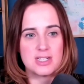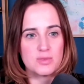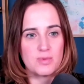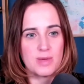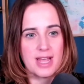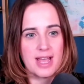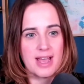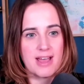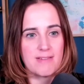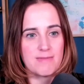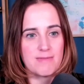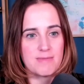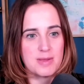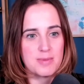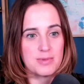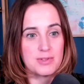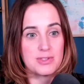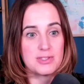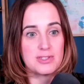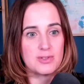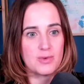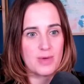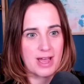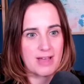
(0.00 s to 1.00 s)
we have people
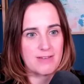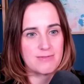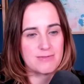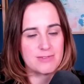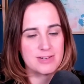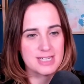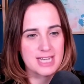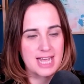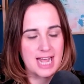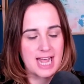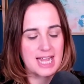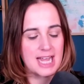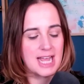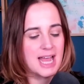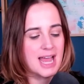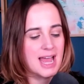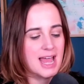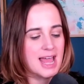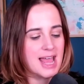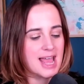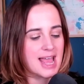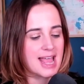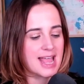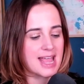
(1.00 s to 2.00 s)
do every day.
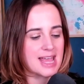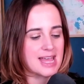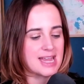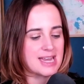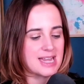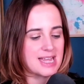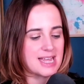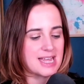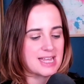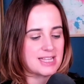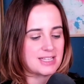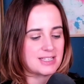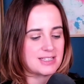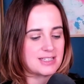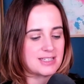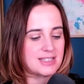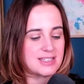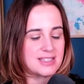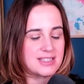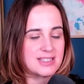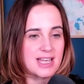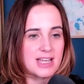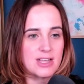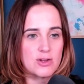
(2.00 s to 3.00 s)
And it's to
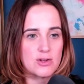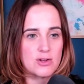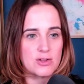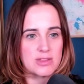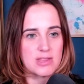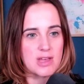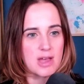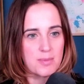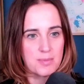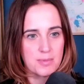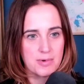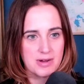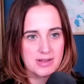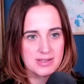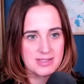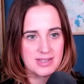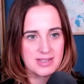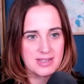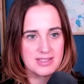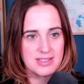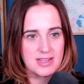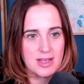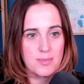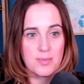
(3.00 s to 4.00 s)
set your thought
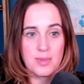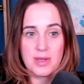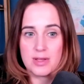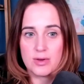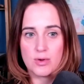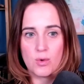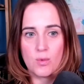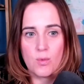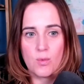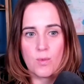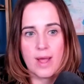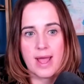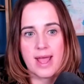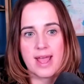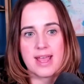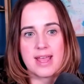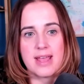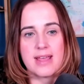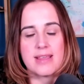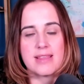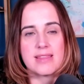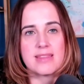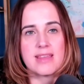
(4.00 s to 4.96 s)
process up in a way